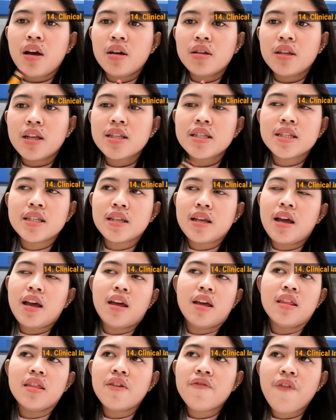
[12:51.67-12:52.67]
That's
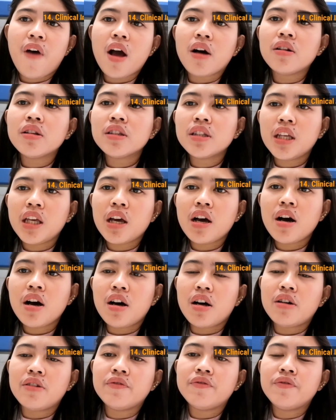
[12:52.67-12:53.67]
in the faculty
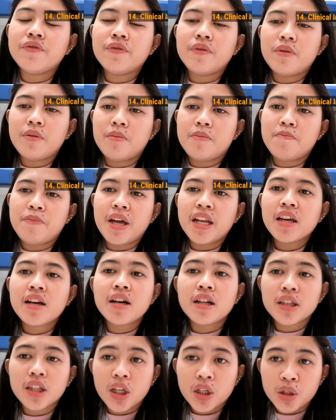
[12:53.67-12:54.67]
of
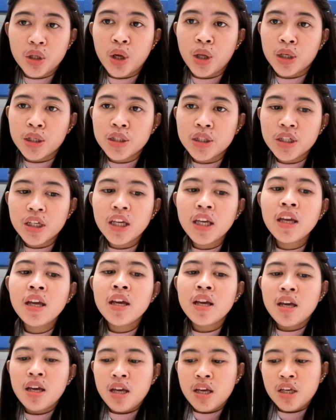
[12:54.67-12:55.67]
medical technology.
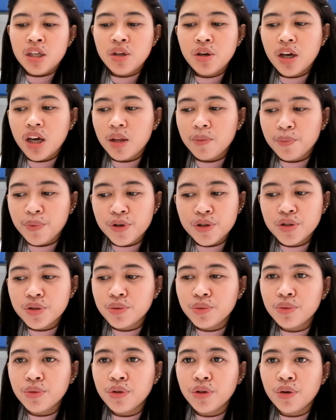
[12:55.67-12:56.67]
You can
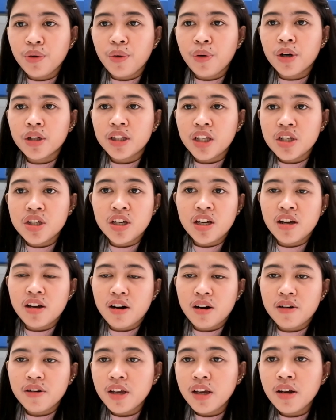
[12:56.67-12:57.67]
pursue your teaching
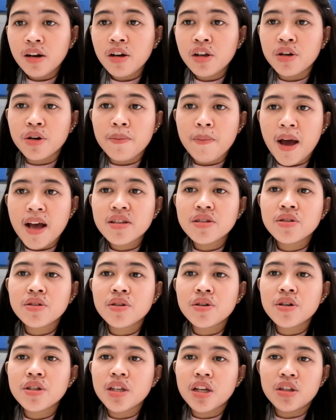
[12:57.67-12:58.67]
career, your
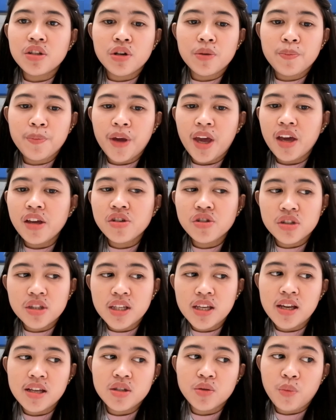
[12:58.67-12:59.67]
master's, and your
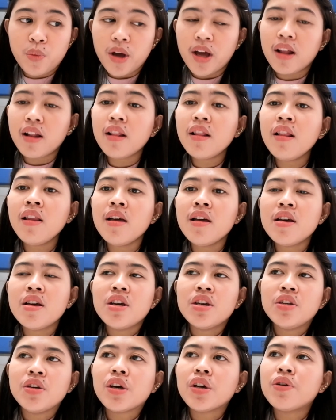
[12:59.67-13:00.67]
PhD as well.
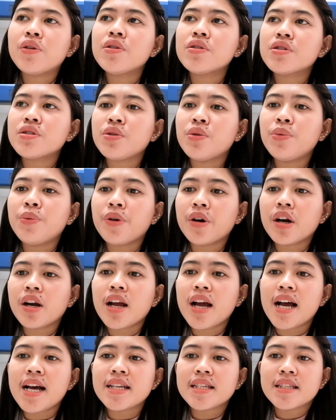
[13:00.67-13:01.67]
You can also
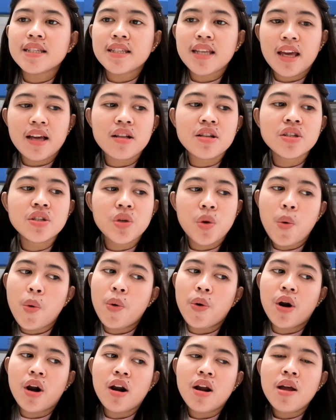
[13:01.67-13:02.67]
work as sales
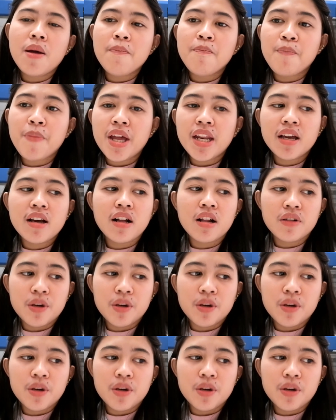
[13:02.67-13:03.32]
or medical